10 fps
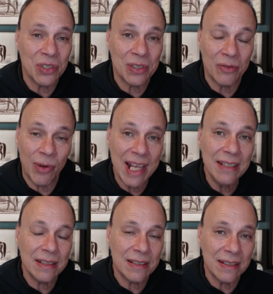
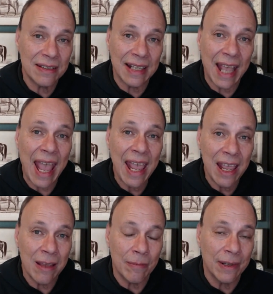raises his
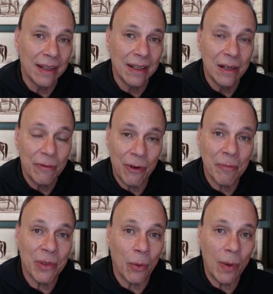game
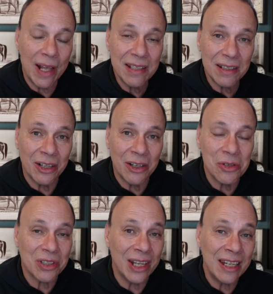from the West
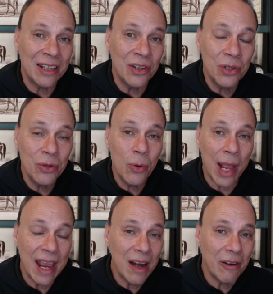Coast in a new
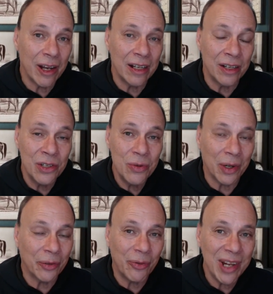area, a new
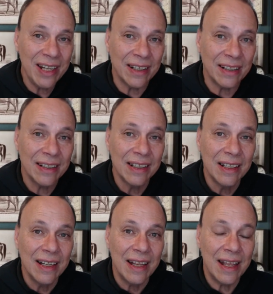arena,
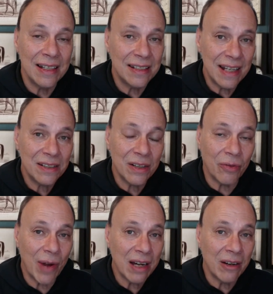and sets the
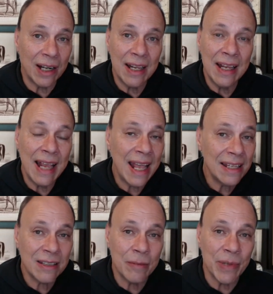record. And he
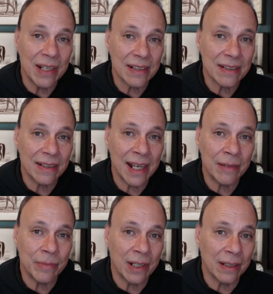has to be a
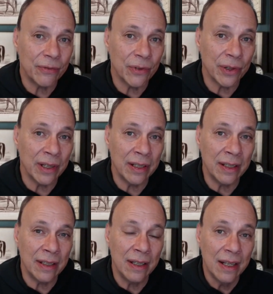slam dunk for
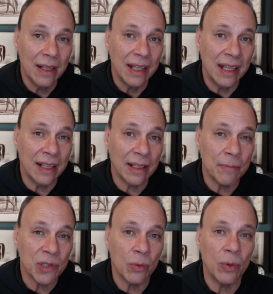the
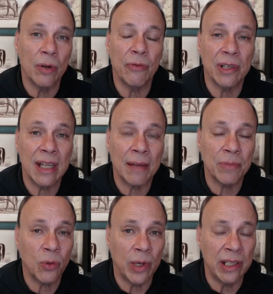Eclipse Award for
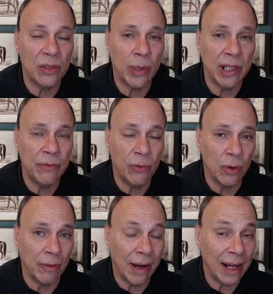Top
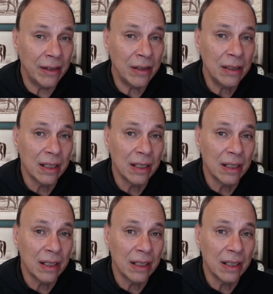2024 rider,